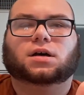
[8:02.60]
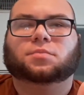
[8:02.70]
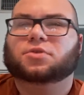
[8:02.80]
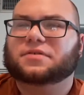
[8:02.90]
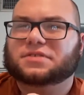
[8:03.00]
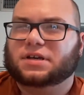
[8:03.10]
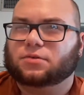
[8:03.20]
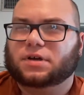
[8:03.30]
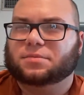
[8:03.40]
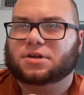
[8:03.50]
A brief
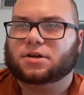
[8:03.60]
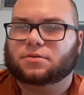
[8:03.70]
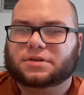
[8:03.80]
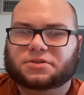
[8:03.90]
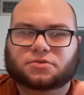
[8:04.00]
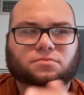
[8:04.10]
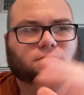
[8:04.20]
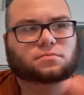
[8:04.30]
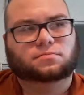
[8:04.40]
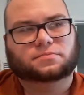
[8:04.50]
segue I'm going to go into
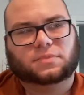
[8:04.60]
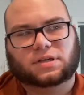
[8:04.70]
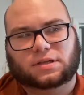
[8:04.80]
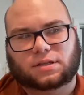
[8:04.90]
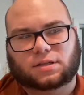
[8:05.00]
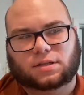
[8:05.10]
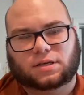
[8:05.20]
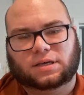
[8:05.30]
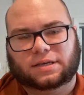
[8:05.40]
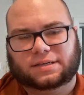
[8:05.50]

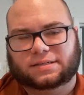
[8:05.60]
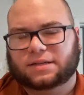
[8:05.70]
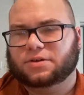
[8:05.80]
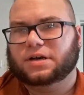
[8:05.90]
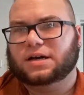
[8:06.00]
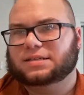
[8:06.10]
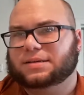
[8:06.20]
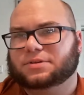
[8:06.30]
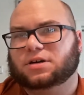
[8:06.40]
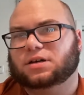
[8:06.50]
is another
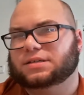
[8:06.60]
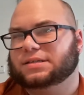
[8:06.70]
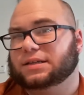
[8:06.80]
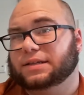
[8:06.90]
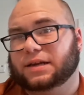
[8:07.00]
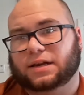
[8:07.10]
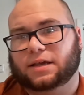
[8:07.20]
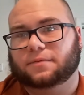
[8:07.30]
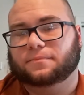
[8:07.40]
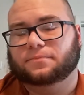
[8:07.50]
concept called
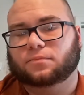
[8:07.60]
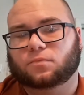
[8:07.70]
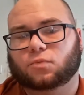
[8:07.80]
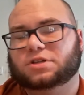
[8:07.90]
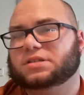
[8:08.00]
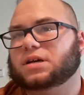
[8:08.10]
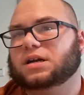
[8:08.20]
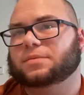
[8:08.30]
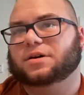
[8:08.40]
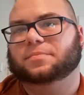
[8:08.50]
salinity. We just
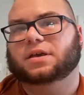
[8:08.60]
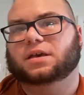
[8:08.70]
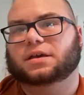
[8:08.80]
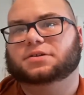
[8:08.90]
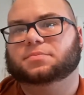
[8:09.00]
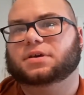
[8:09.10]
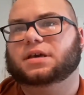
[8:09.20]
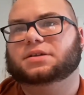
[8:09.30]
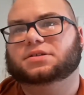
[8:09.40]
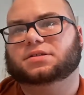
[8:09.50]
talked about pH.
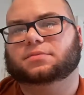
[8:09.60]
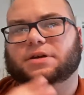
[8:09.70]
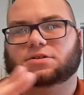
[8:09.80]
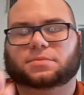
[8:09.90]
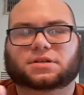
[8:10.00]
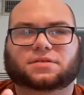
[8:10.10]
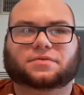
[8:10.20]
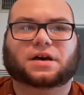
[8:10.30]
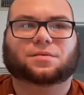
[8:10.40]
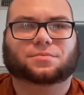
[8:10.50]
pH is the measurement
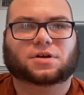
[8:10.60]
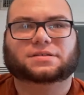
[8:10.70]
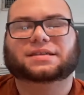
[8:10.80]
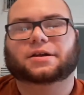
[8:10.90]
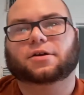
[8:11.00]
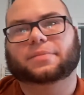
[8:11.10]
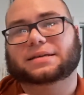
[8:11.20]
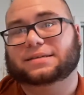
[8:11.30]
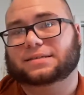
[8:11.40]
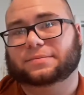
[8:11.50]
of how acidic or
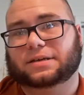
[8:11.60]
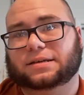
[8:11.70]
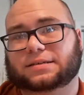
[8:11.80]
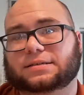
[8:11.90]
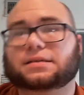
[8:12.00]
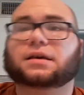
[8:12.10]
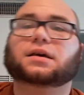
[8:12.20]
basic something is.